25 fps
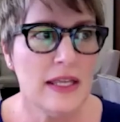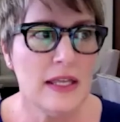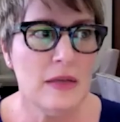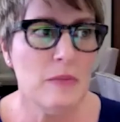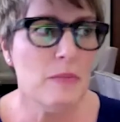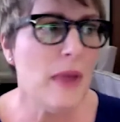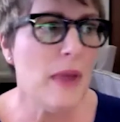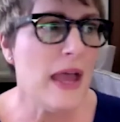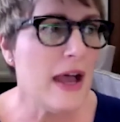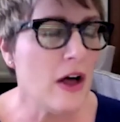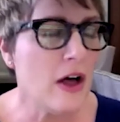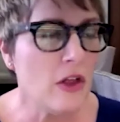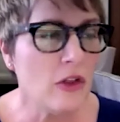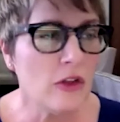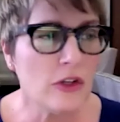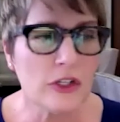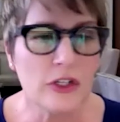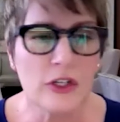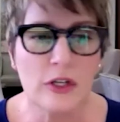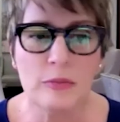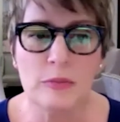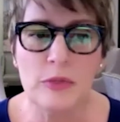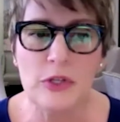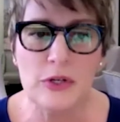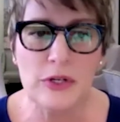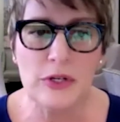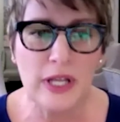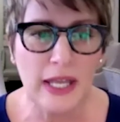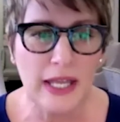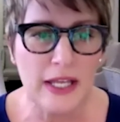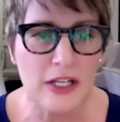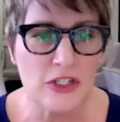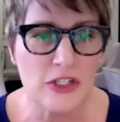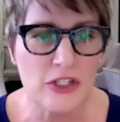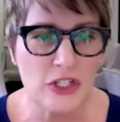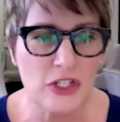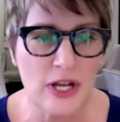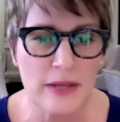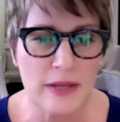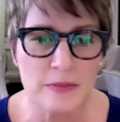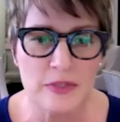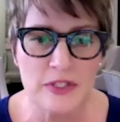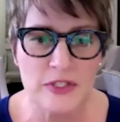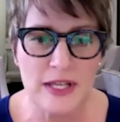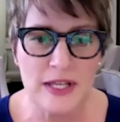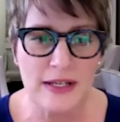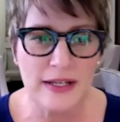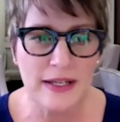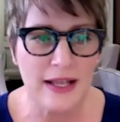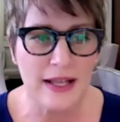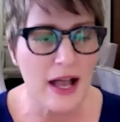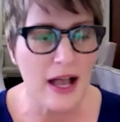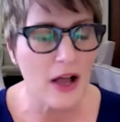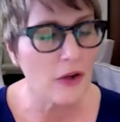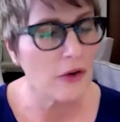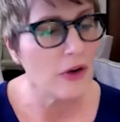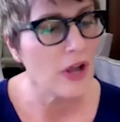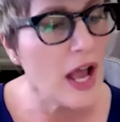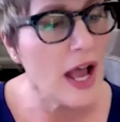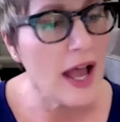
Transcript: email or communication I'm sending out,